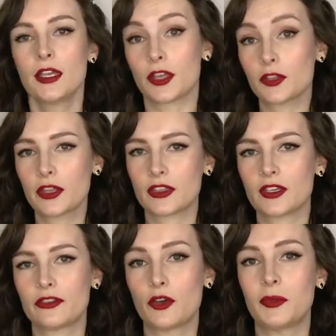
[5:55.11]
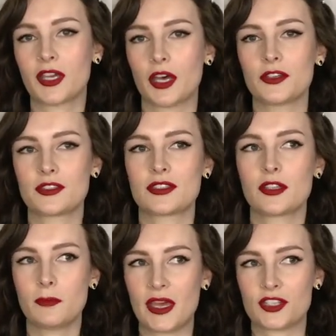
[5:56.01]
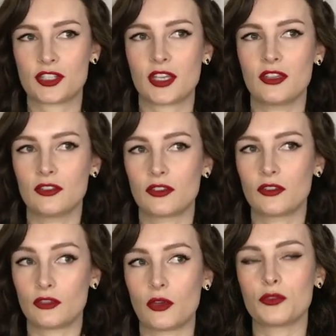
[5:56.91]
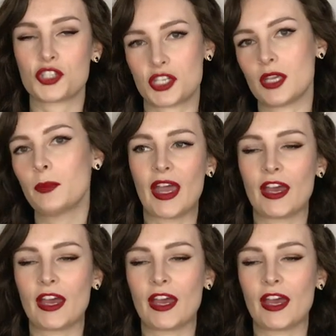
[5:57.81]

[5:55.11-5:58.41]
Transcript: the only thing is though because the mesh is so cheap